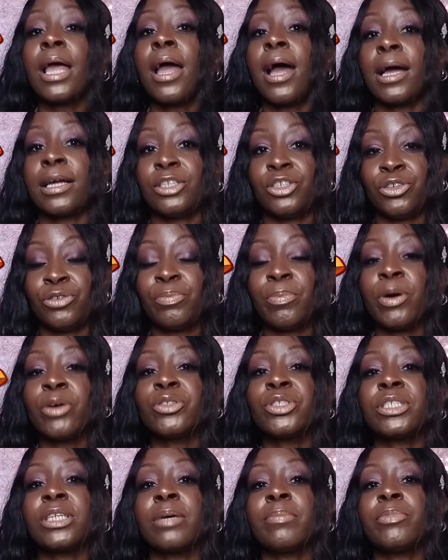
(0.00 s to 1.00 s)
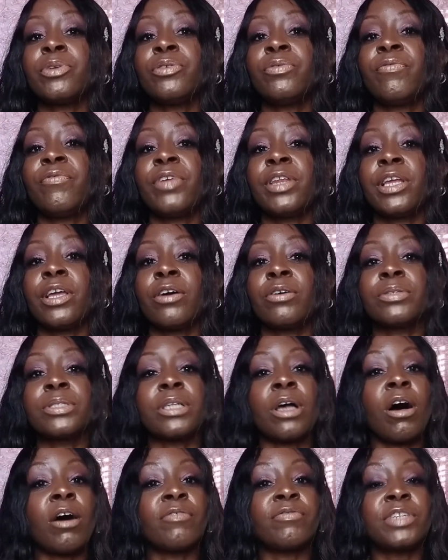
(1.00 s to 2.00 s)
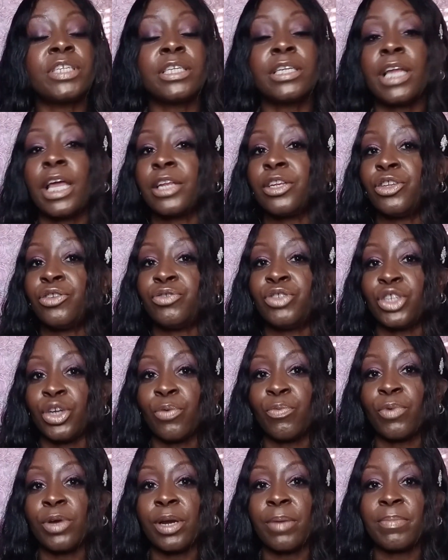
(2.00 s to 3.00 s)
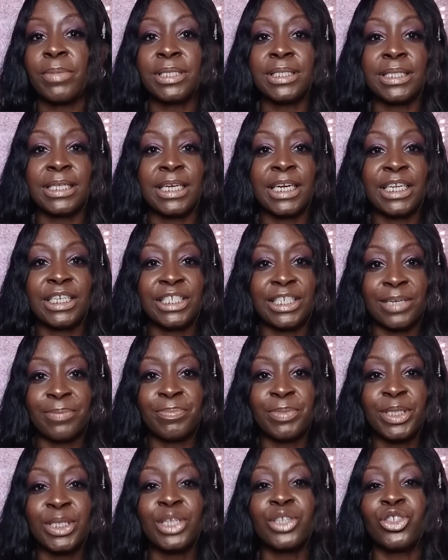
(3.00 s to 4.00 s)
I do post up new videos often, and you don't want to miss any tips,